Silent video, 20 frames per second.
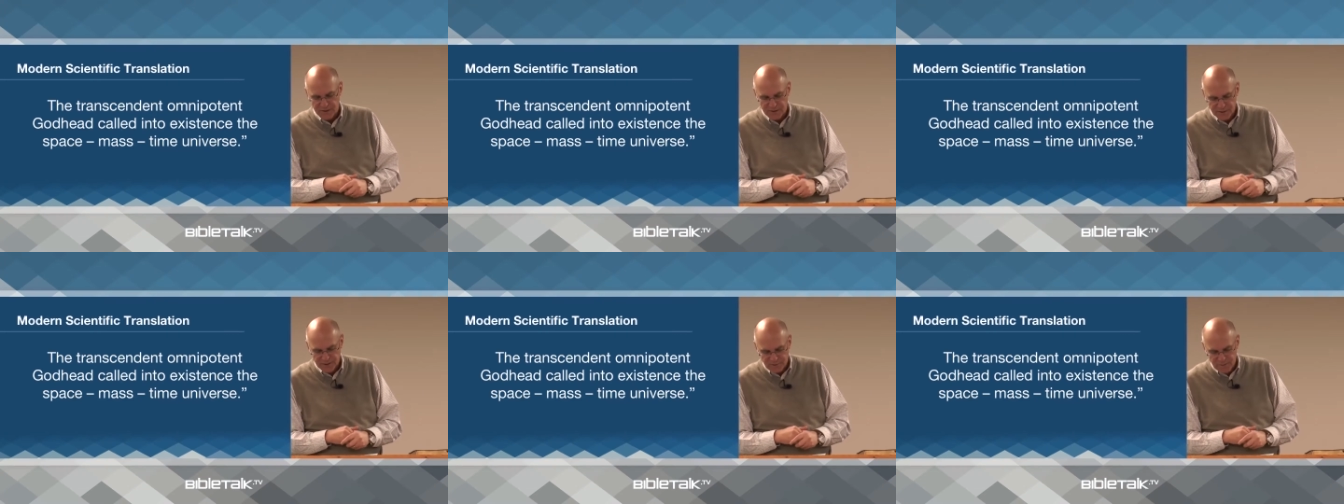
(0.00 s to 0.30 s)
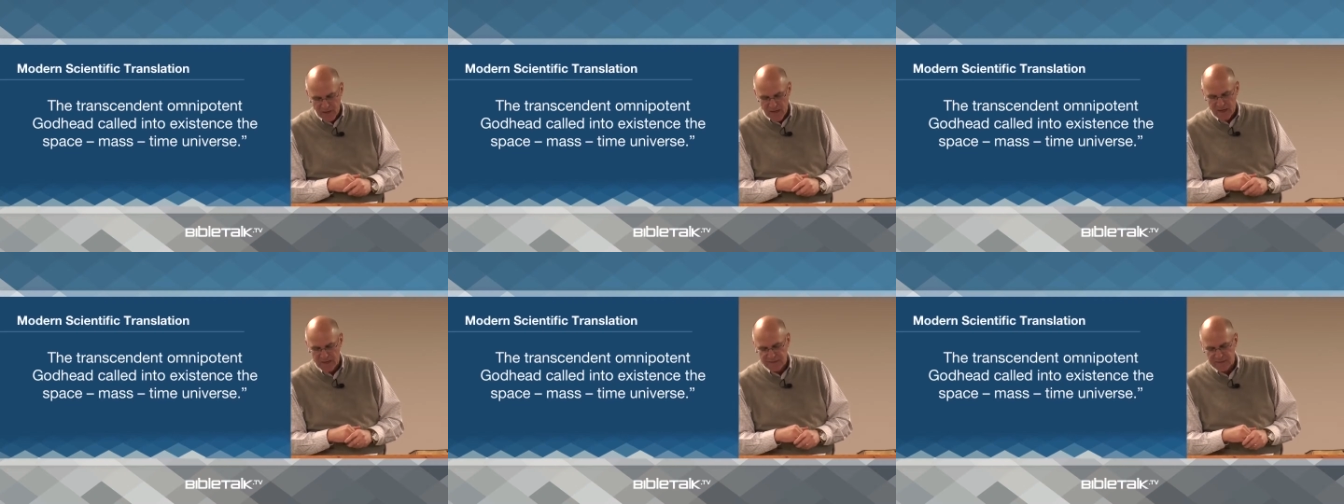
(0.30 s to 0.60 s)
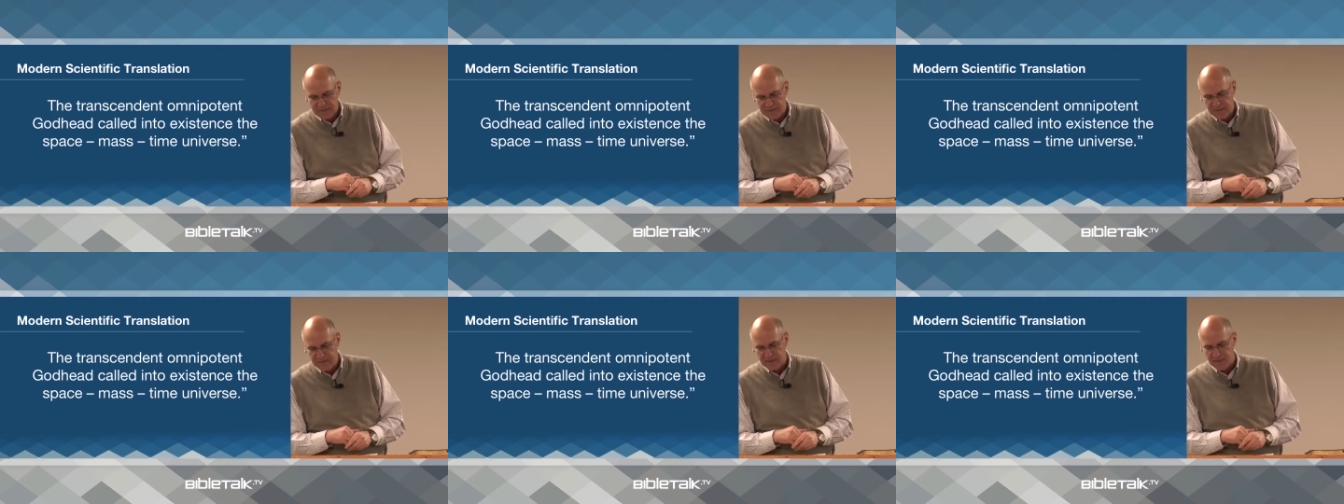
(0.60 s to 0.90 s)

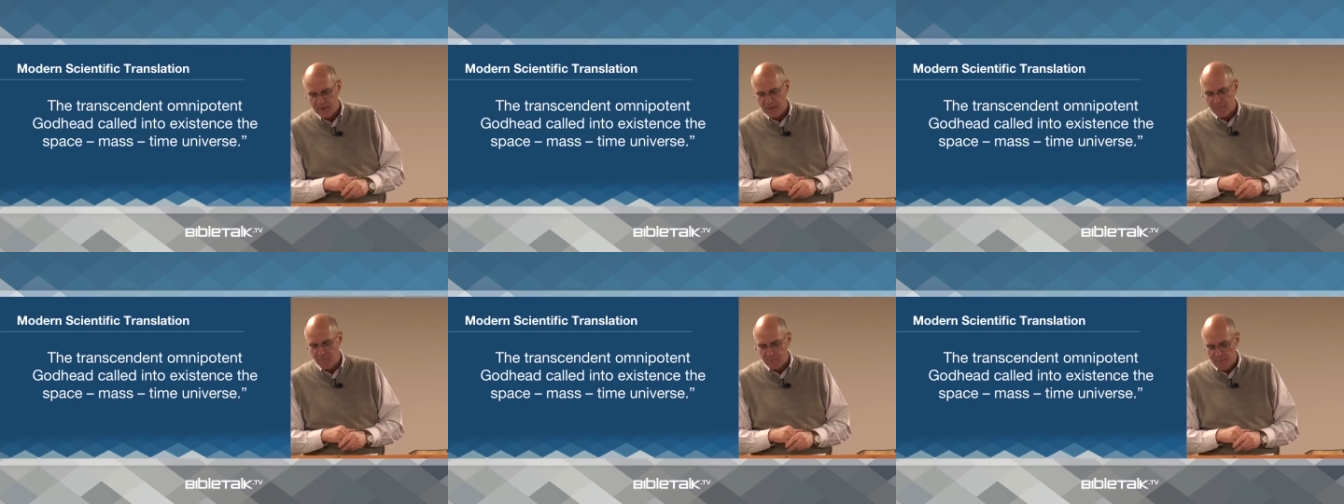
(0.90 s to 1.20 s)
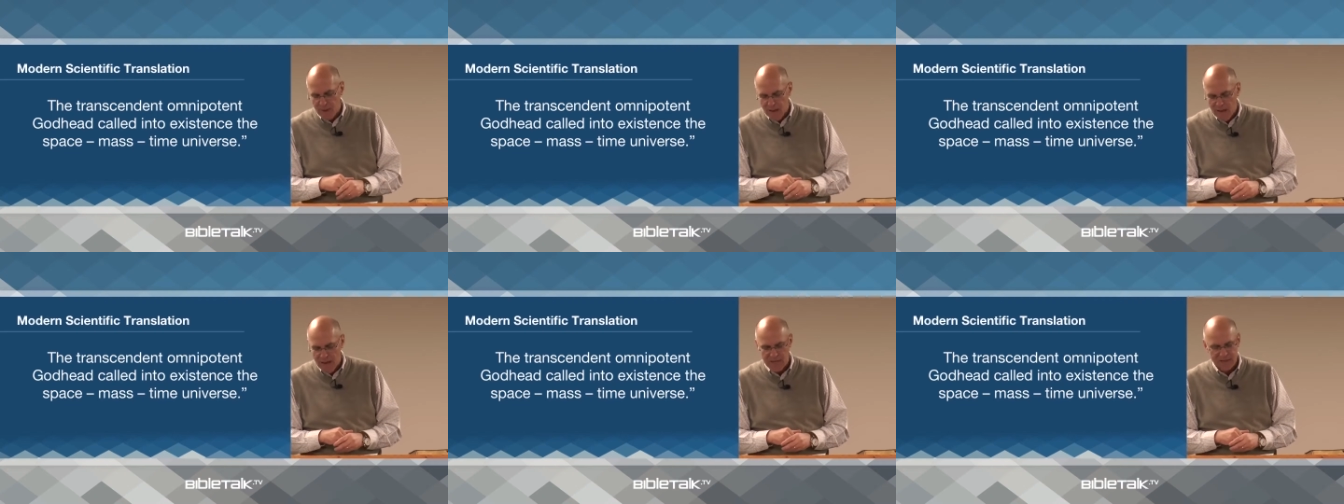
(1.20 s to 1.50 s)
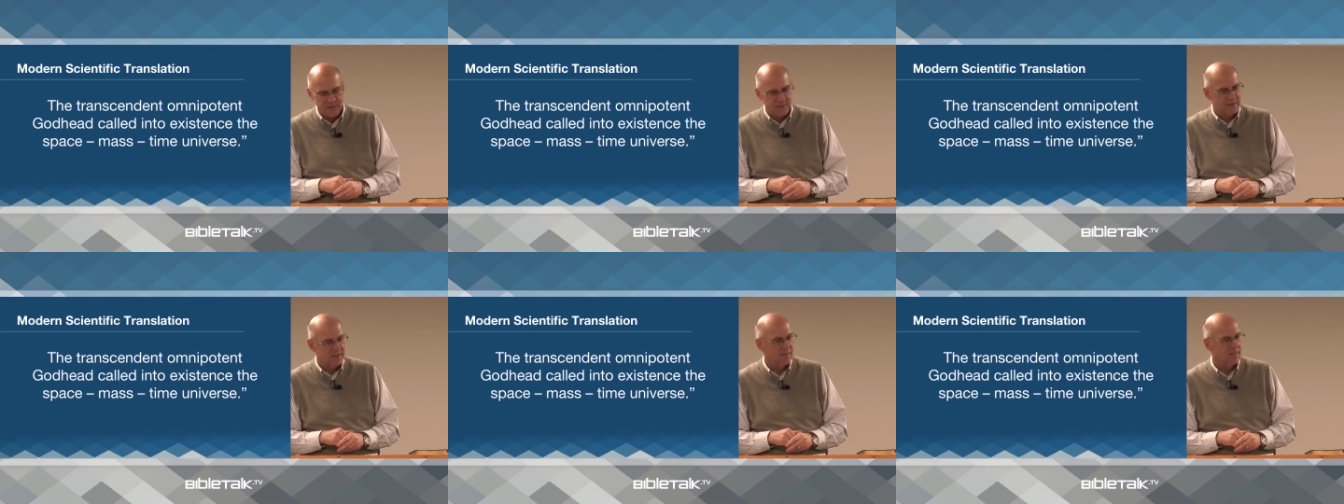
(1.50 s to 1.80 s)
space,
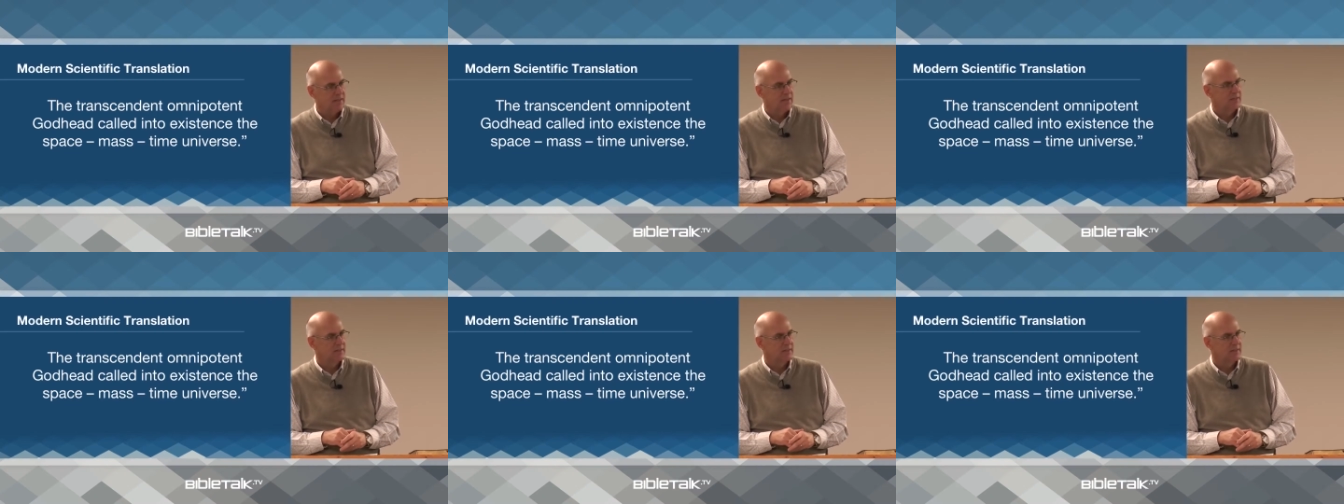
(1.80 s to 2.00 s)
mass,